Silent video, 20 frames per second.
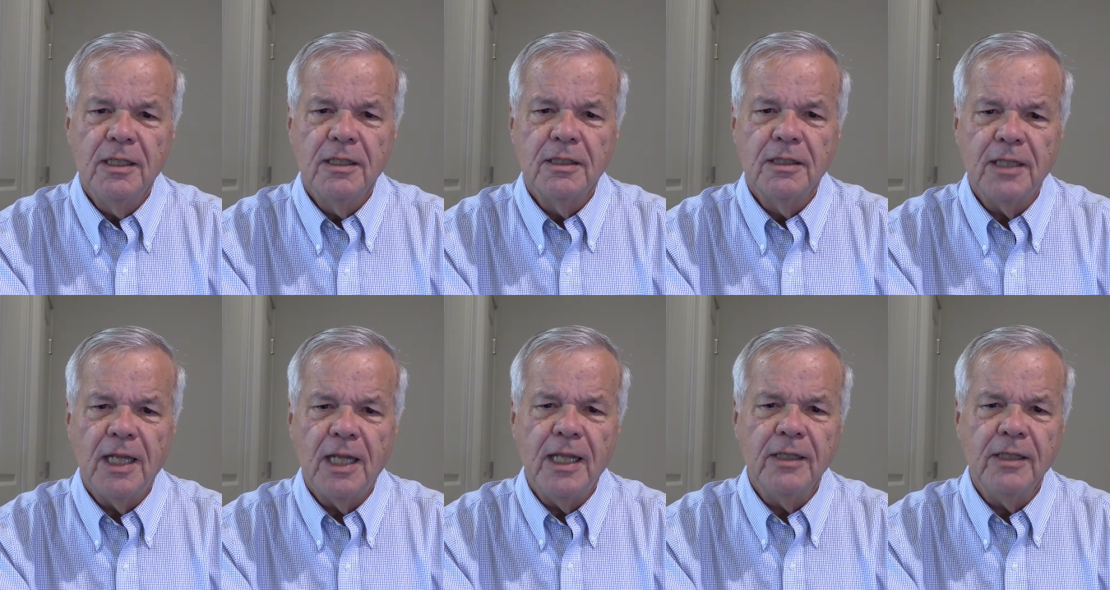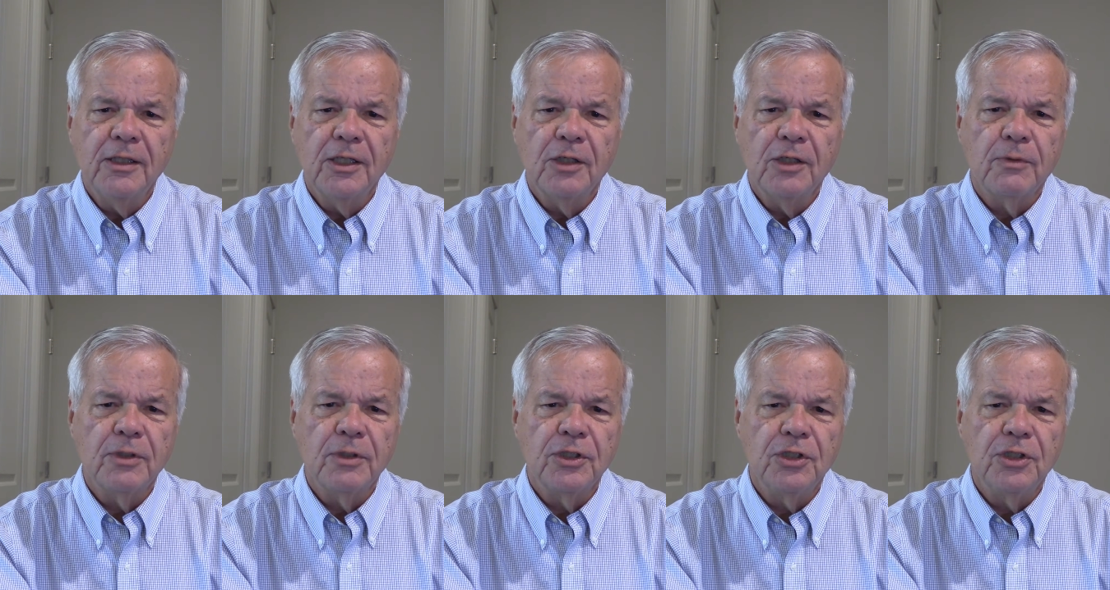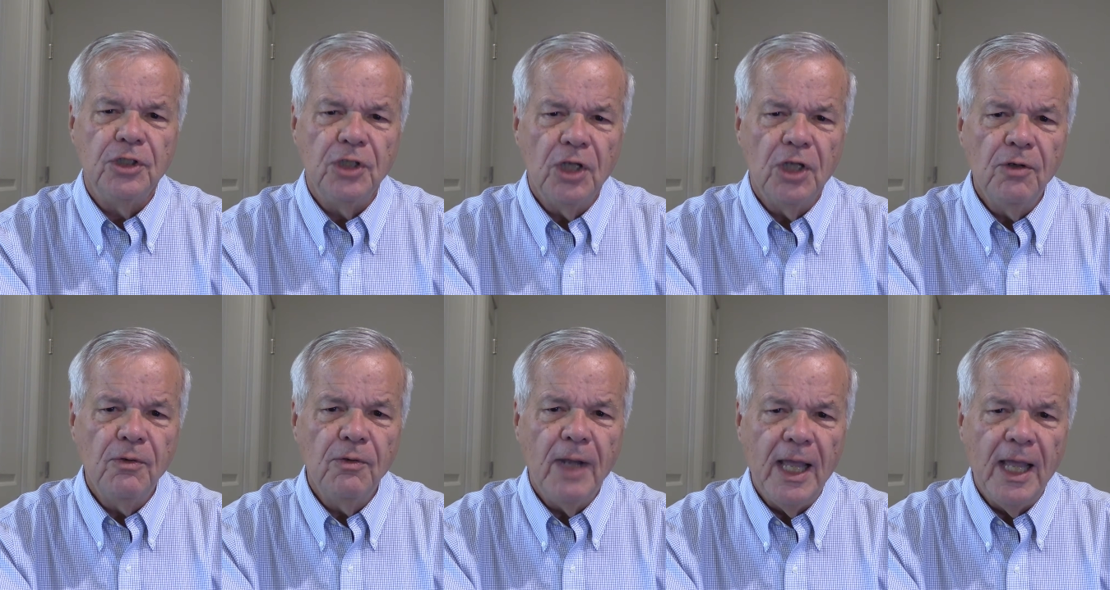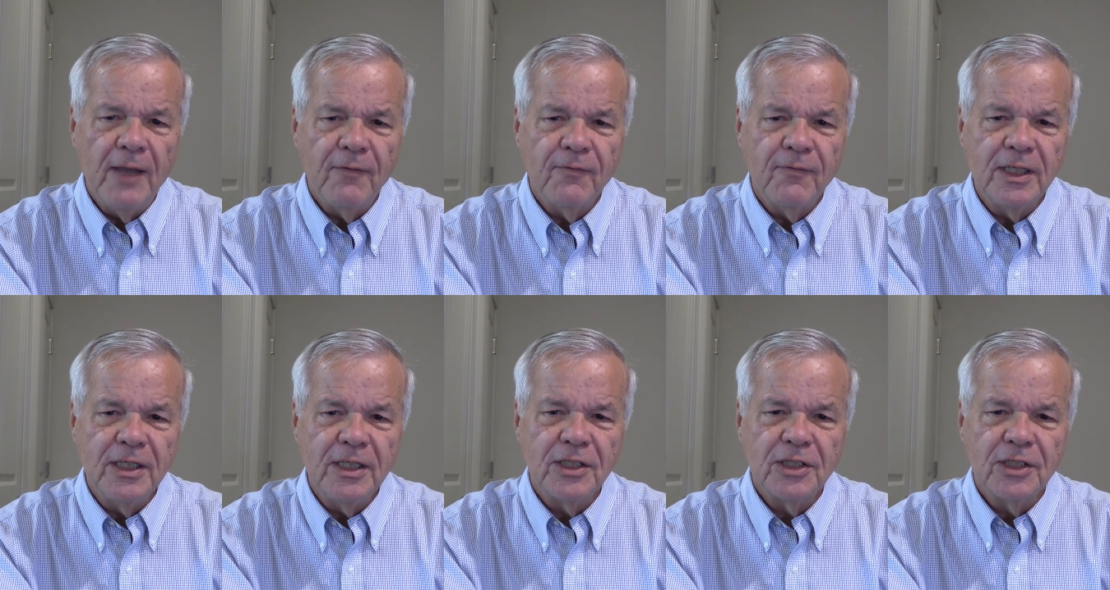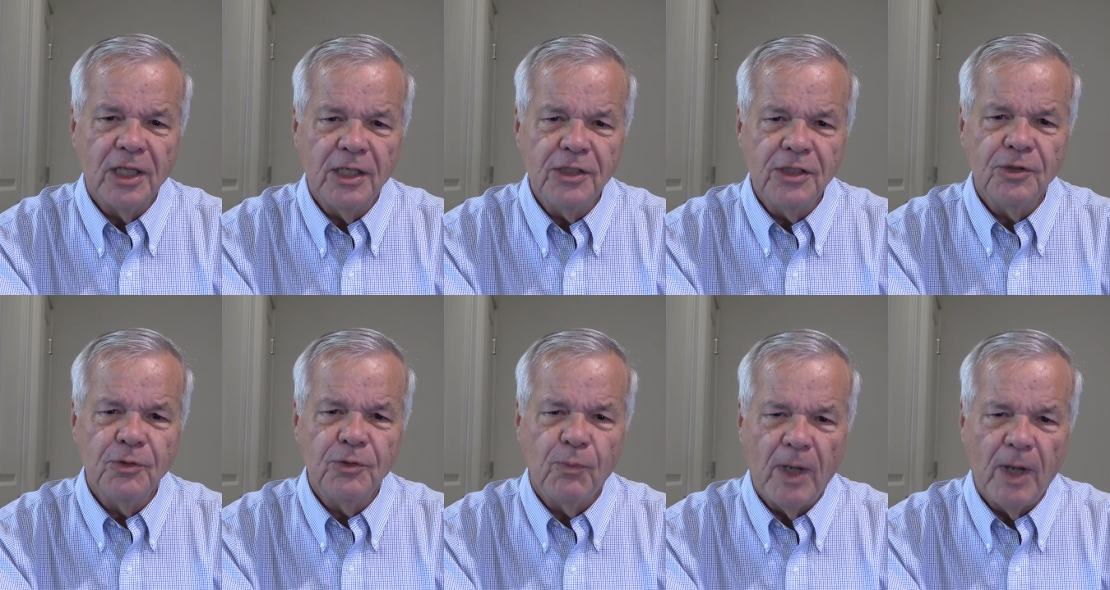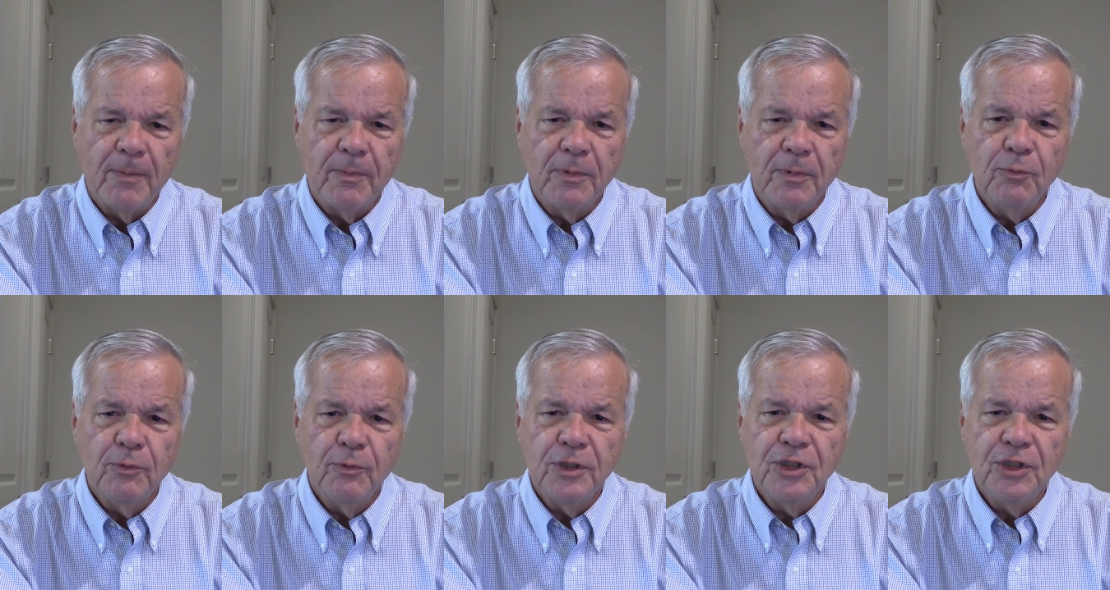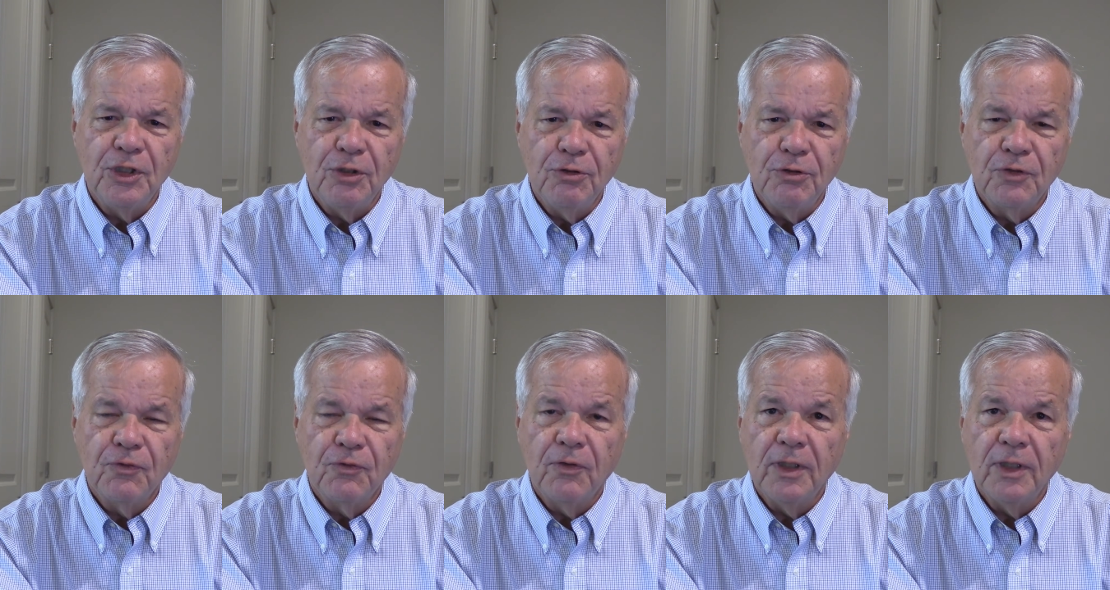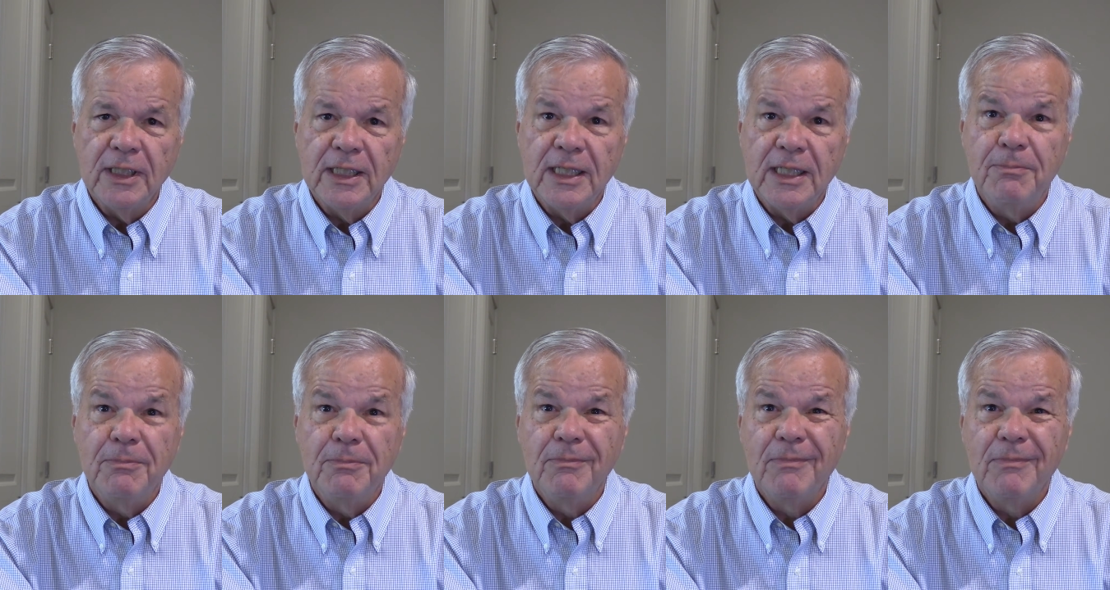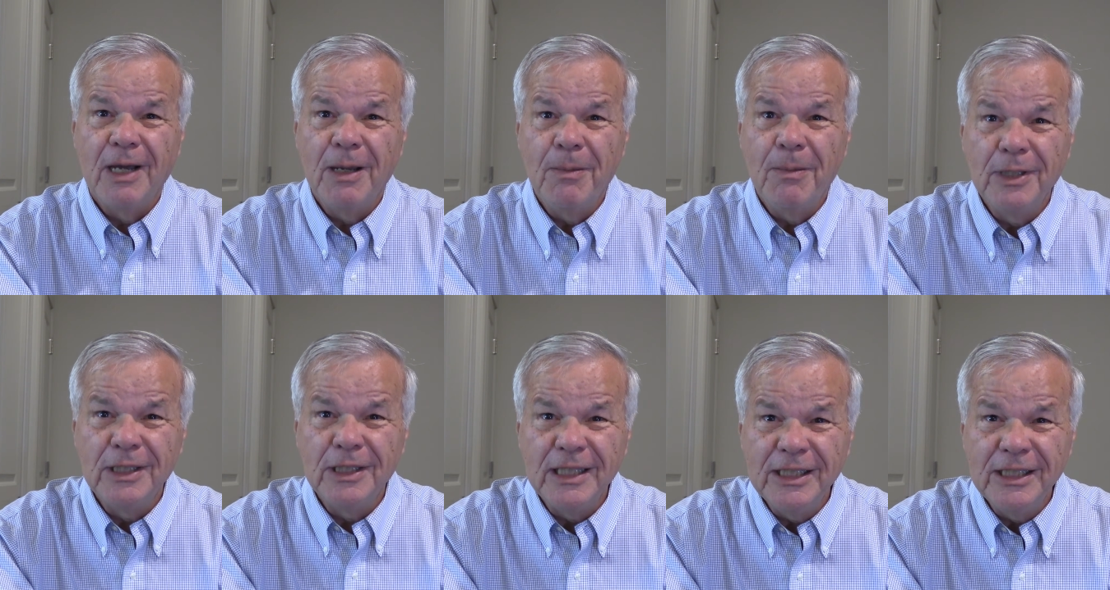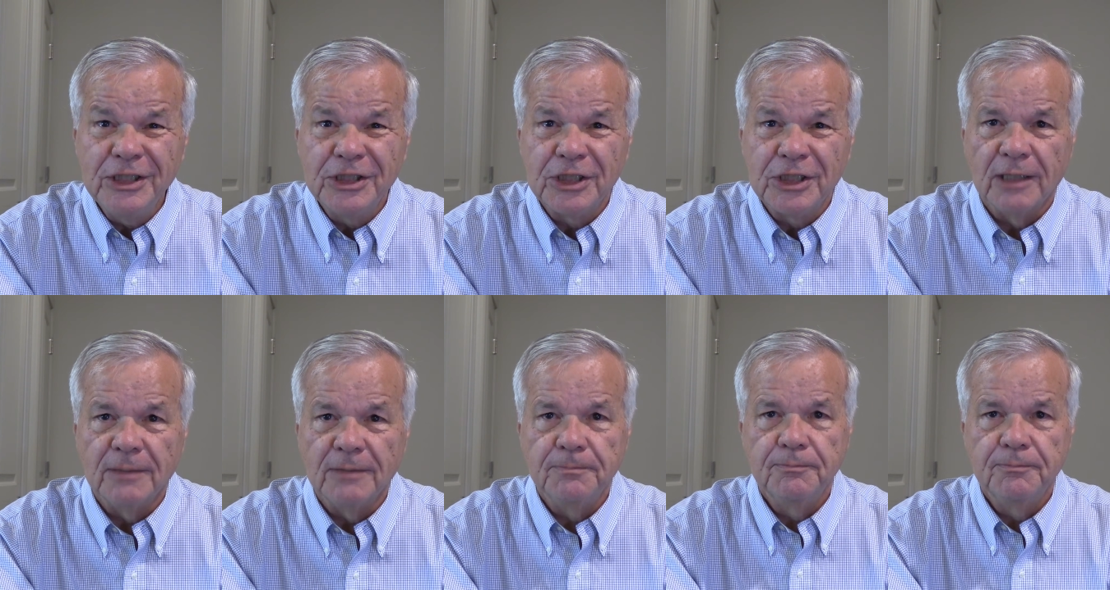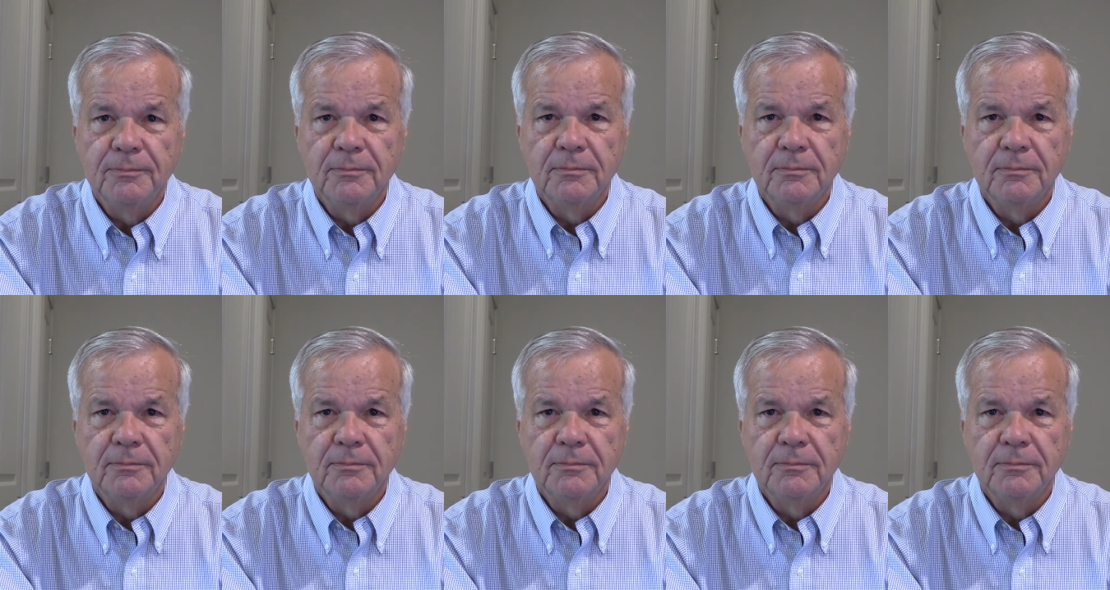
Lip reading: saying there was no evidence such a weapon was useful in a militia.